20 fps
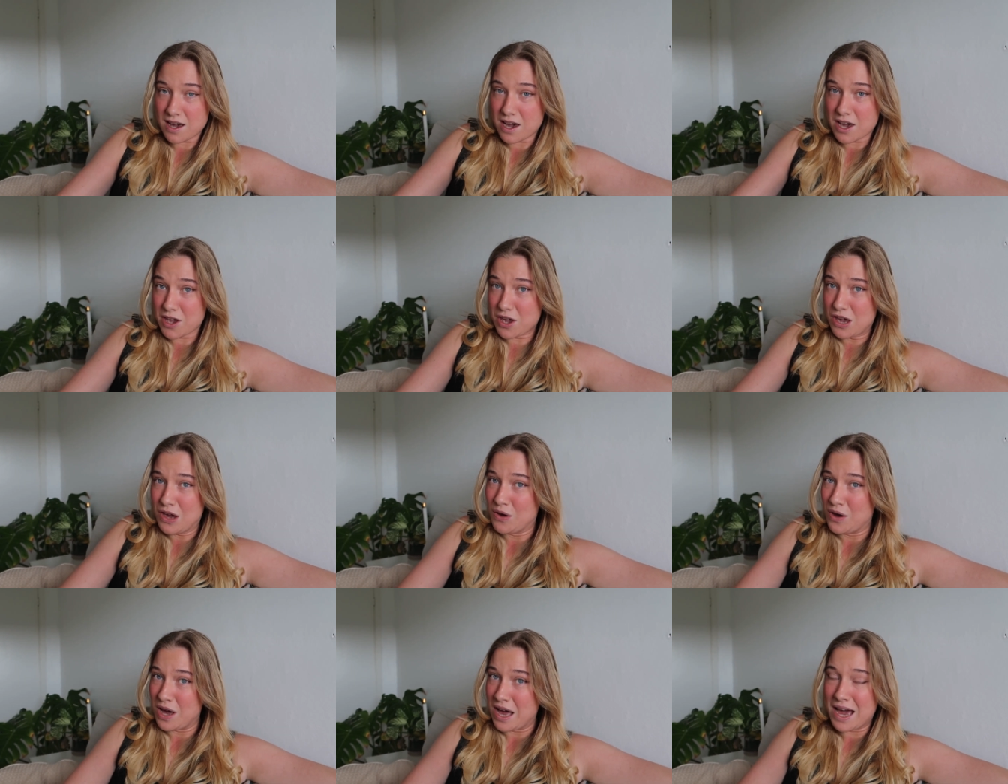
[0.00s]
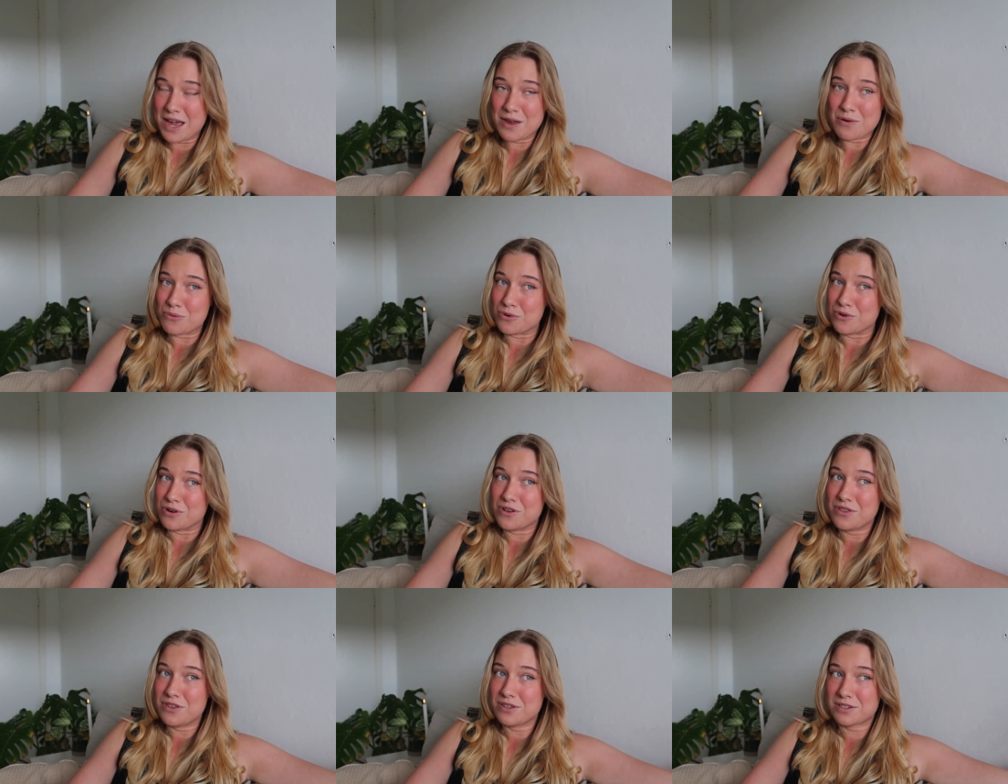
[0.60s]
I
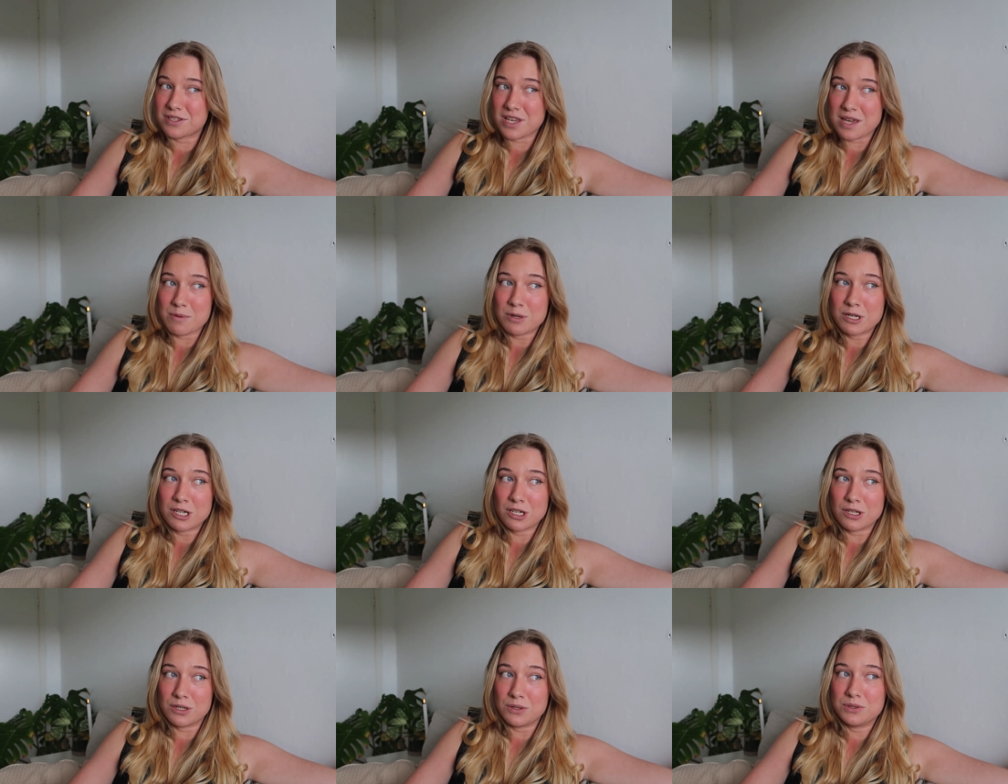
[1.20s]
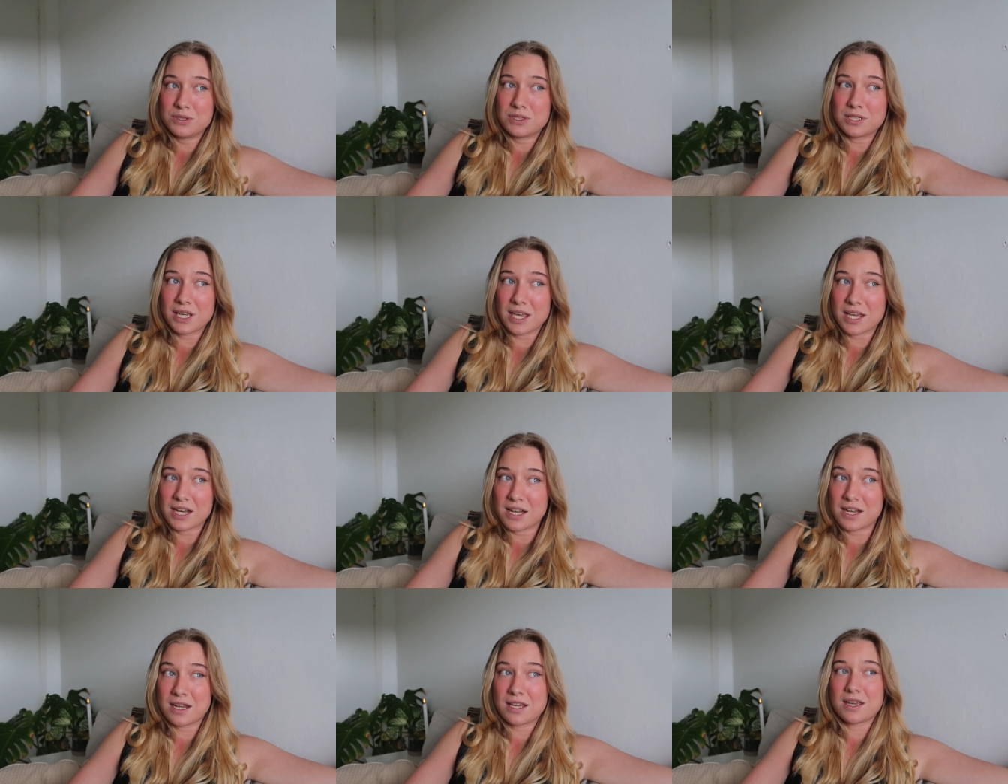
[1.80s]
wore the same clothes
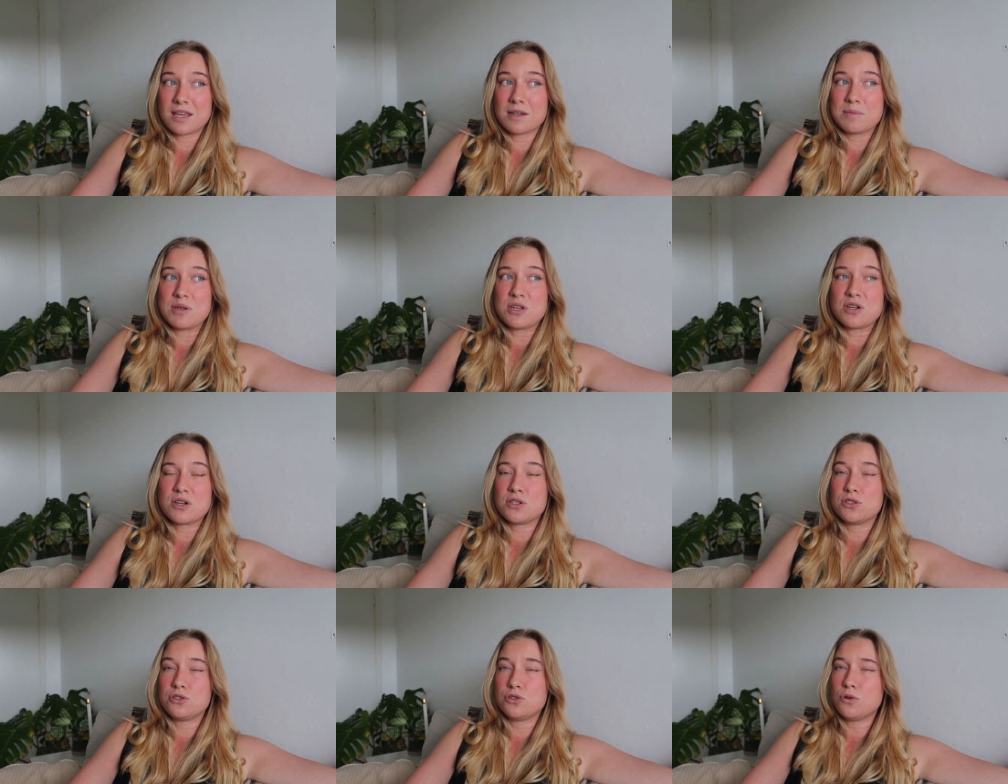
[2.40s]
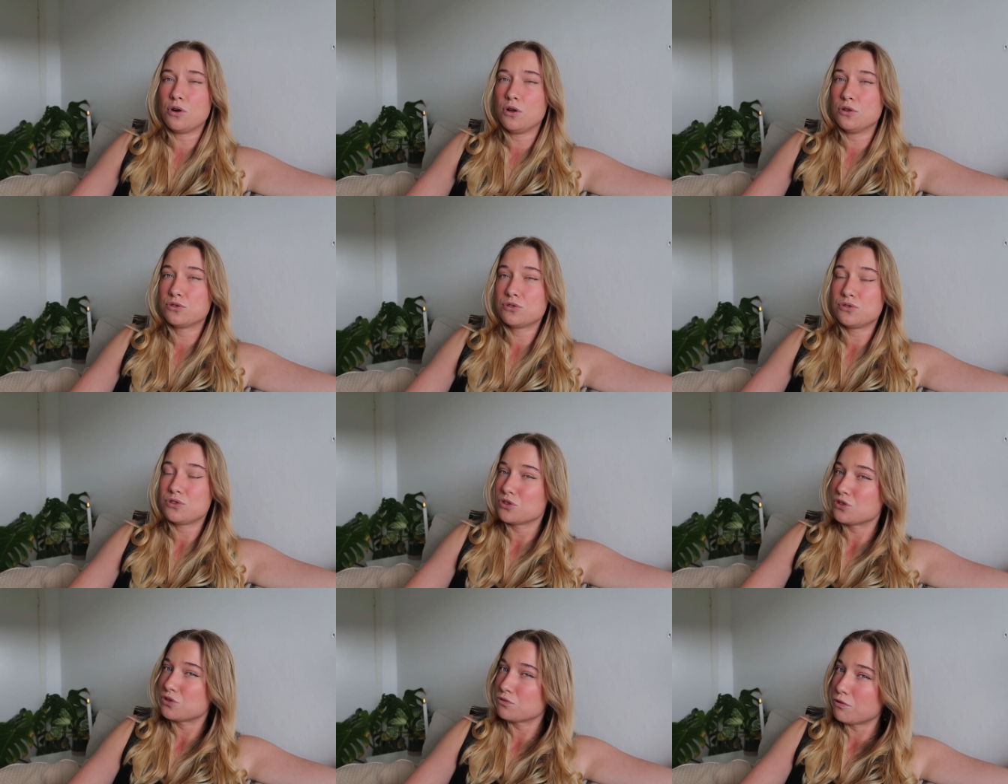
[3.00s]
again and again because you also
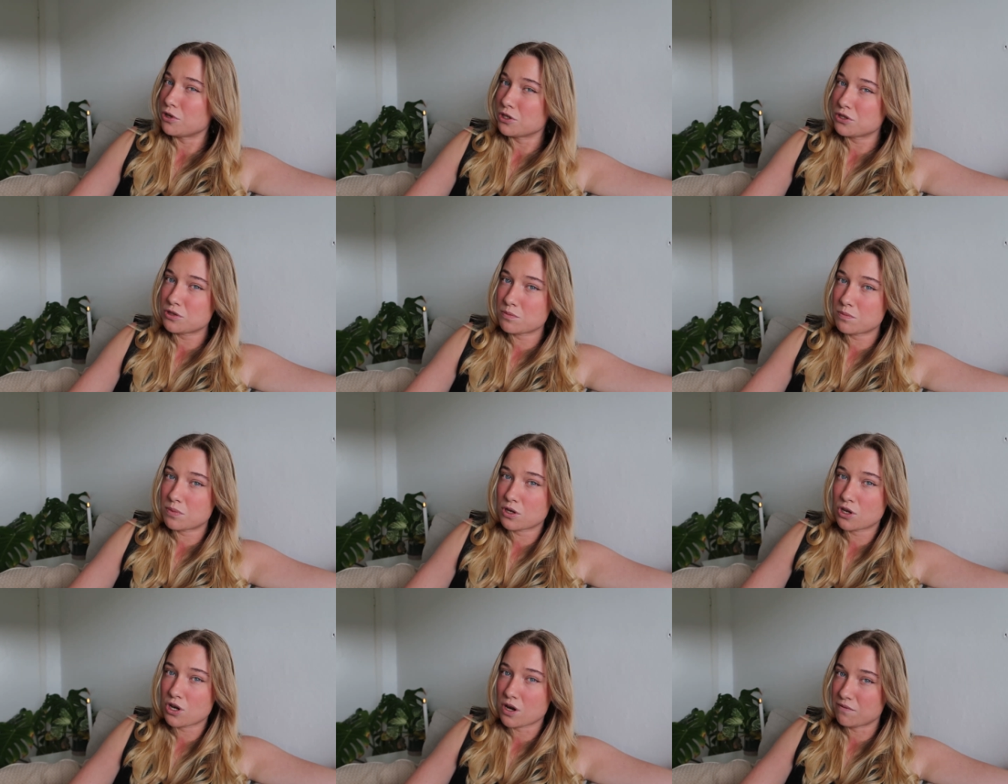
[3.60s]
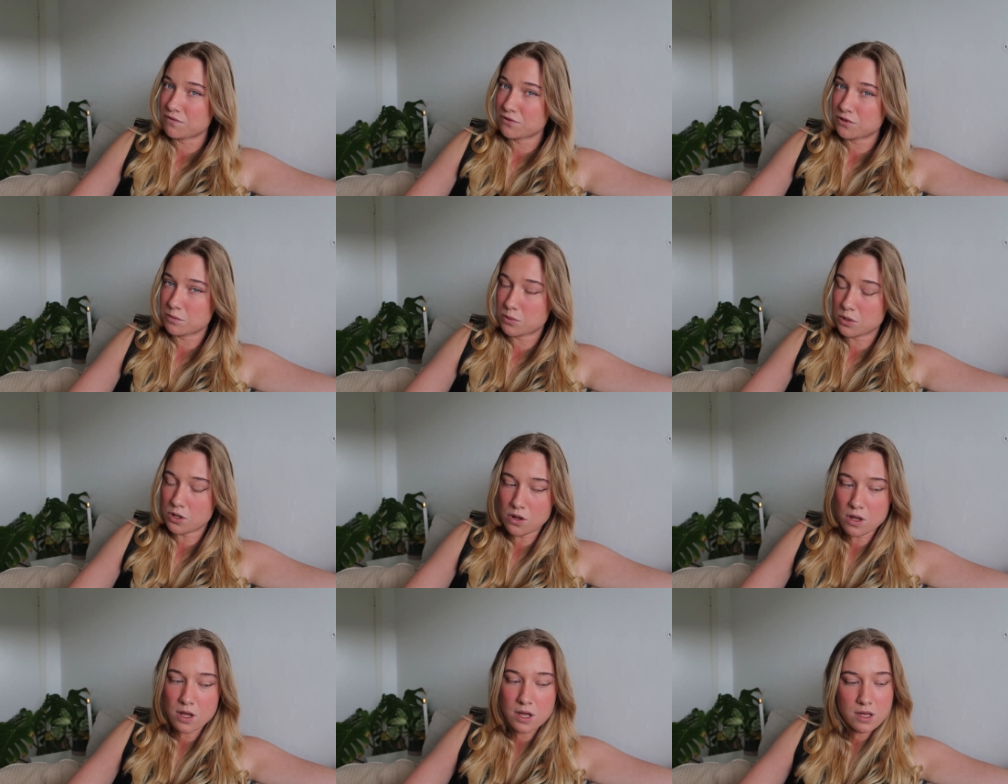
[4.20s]
just want to be
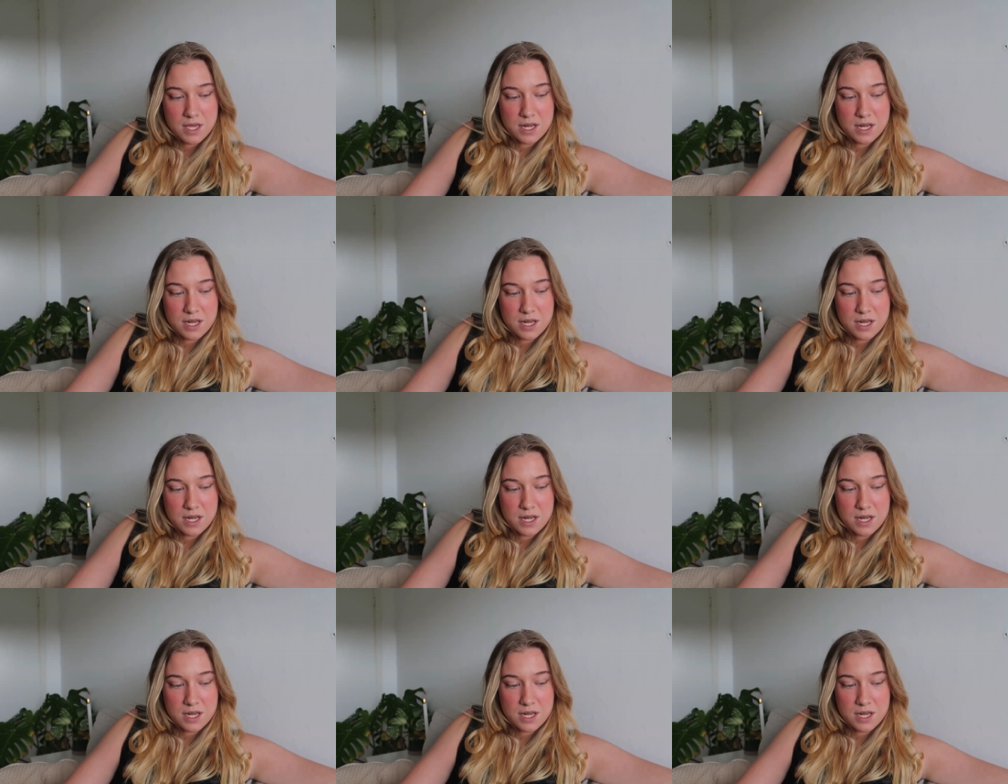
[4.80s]
comfortable.